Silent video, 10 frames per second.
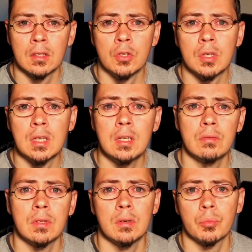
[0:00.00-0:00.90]
You can
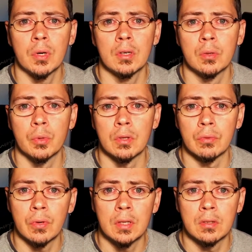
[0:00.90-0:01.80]
even partner with your
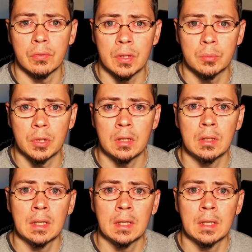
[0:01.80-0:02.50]
friends or family